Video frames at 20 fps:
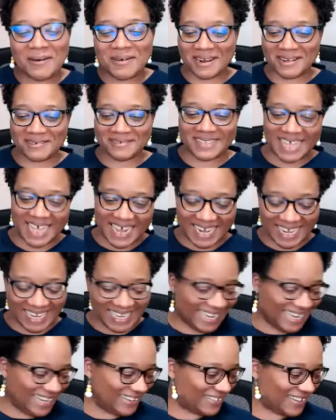but I'm glad I
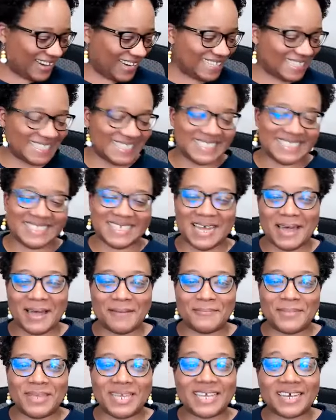got it right this
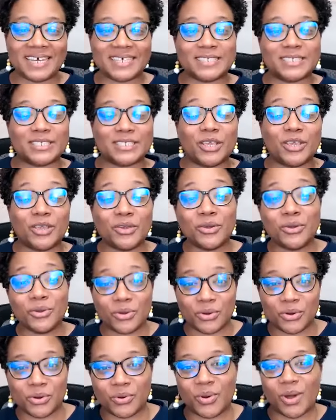time because
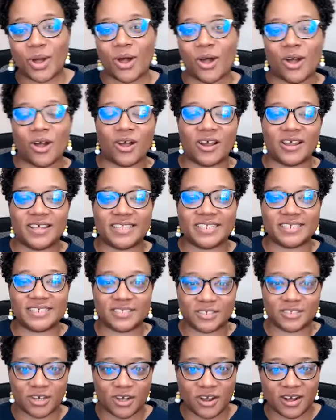you are the
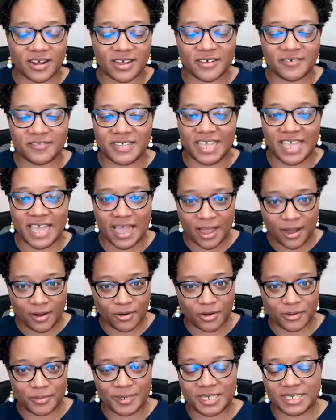star of the
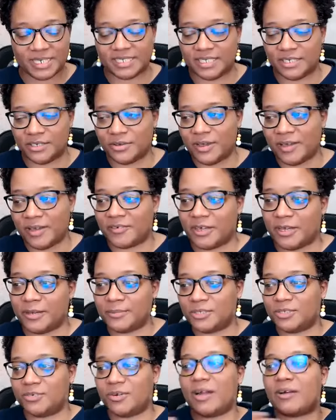hour because you have
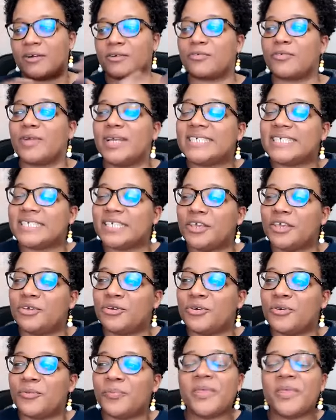come to our
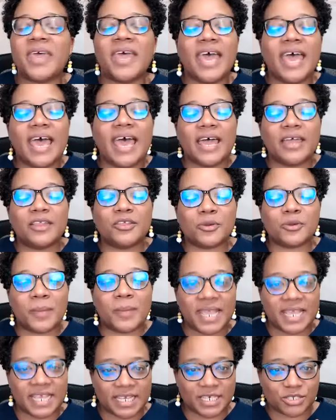rescue and you're
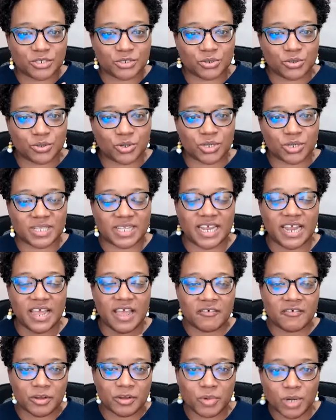making sure that
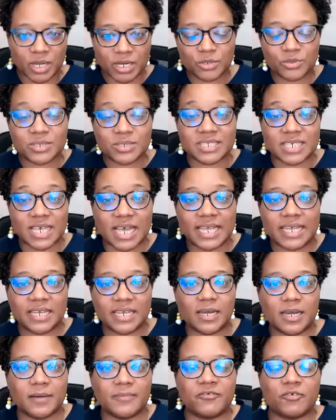everyone who
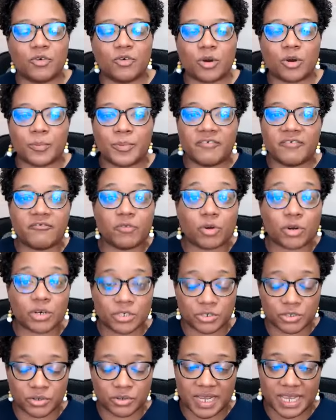signed up for before,
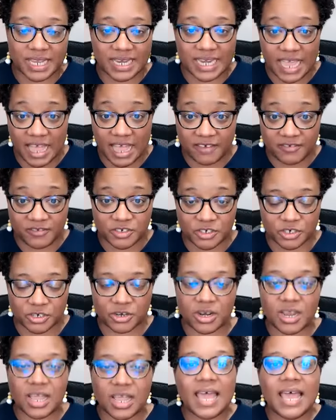during, and
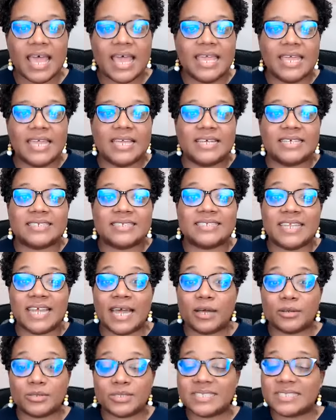after is
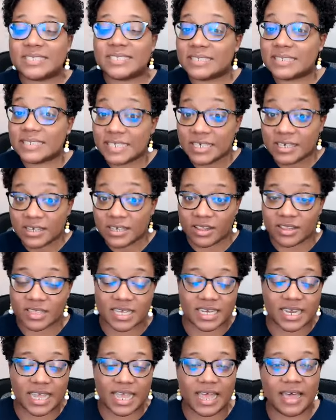now still
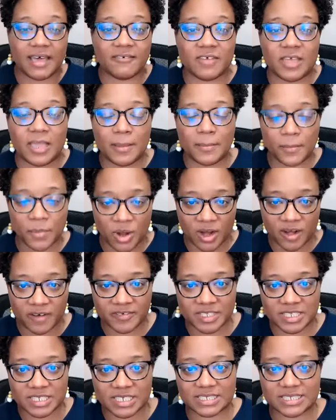going to have a
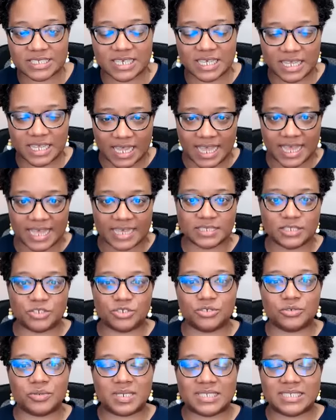marvelous class
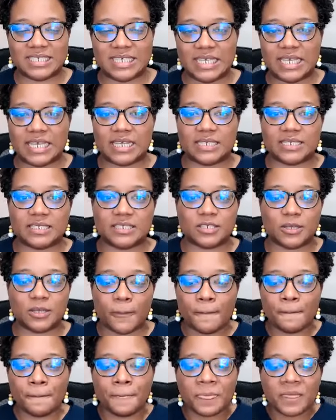to attend.
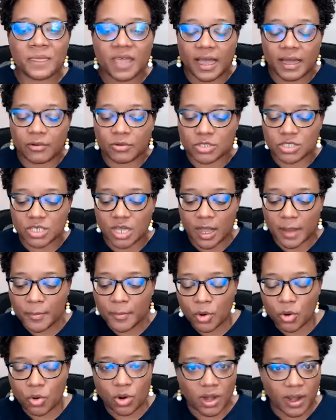So I will talk
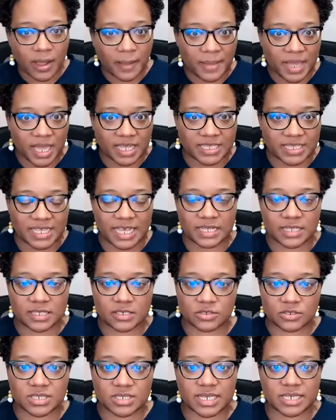more about that
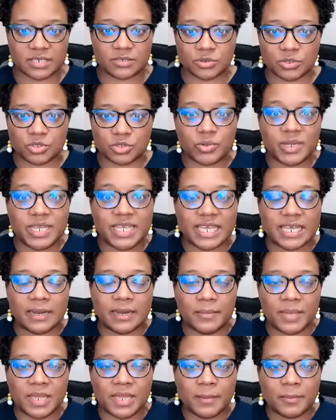little schedule tweak in
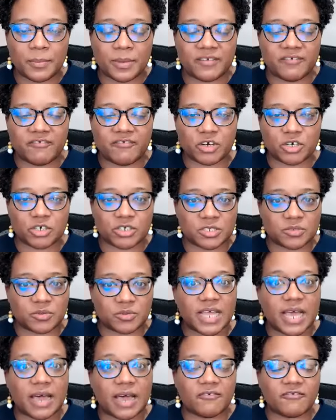a minute. But first,
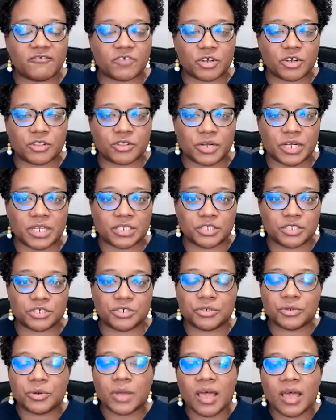without further
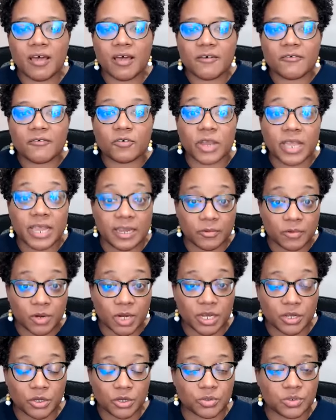ado, for
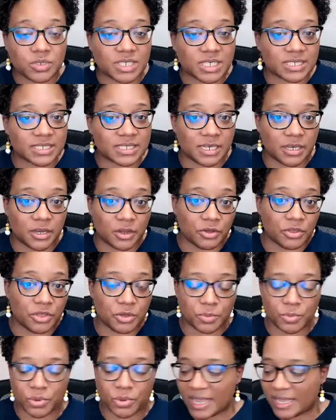anyone who doesn't know
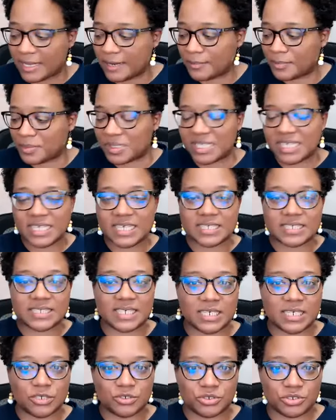you, Brian,
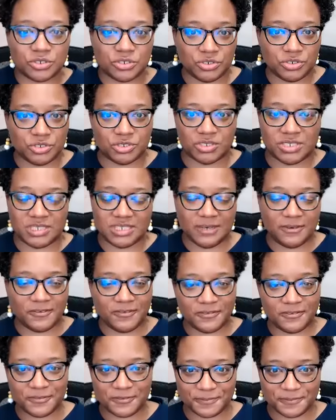please introduce yourself.